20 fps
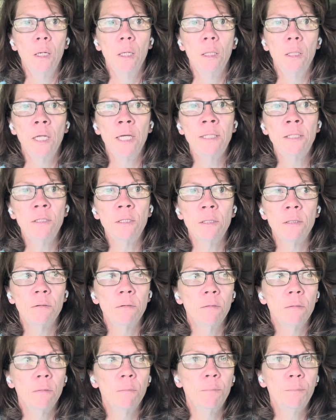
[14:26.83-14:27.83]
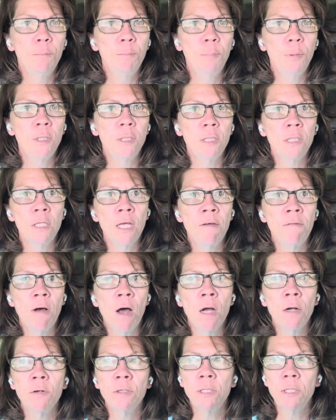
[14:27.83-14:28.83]
let's put
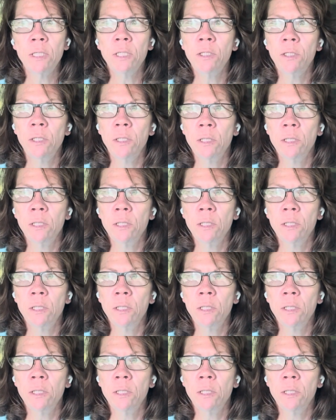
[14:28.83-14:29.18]
slavocracy to